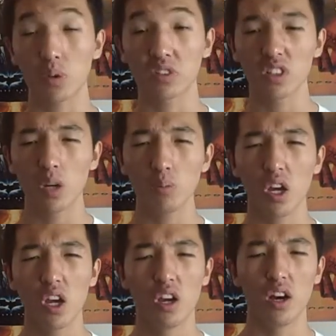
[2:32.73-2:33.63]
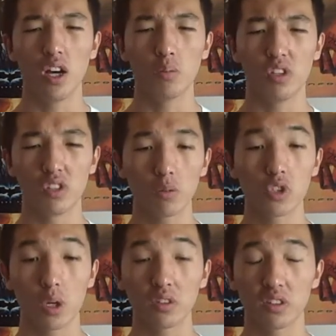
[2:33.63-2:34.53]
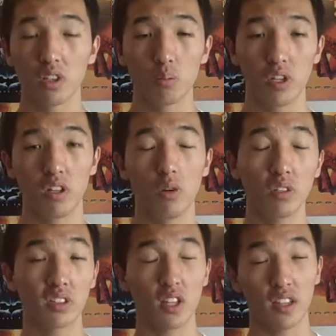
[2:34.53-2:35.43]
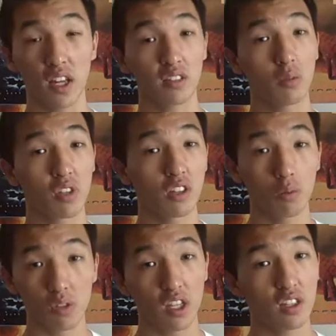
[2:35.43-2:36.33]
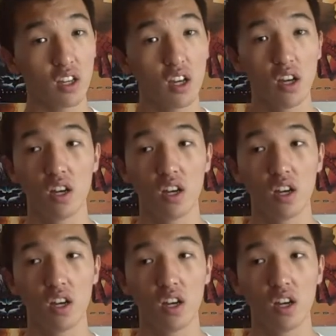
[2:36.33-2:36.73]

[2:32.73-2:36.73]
There were some adult jokes, but only that some kids won't get.